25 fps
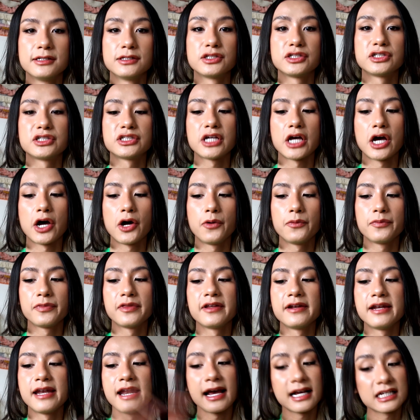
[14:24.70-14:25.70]
So
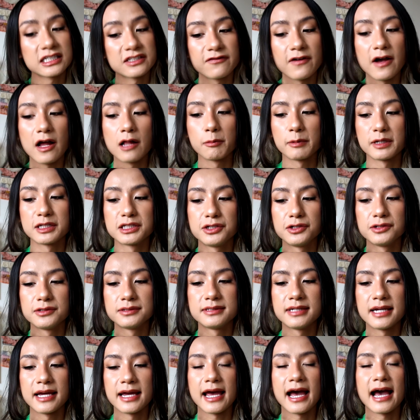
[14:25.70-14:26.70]
the next following
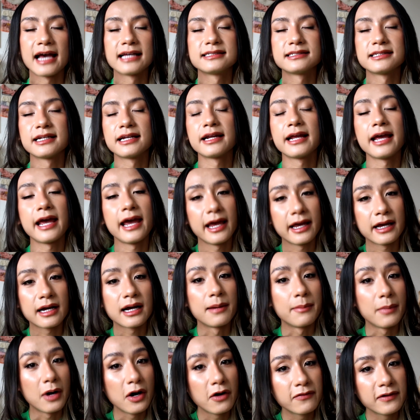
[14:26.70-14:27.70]
Tuesday, I said, hey,
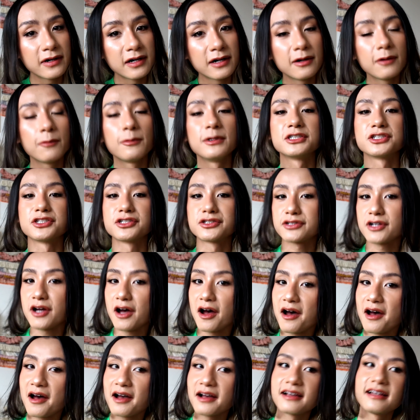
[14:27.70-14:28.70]
come over, we should
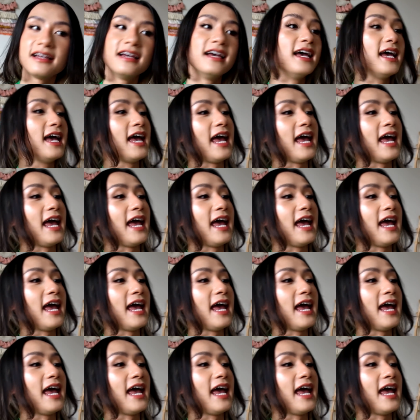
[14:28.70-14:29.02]
talk.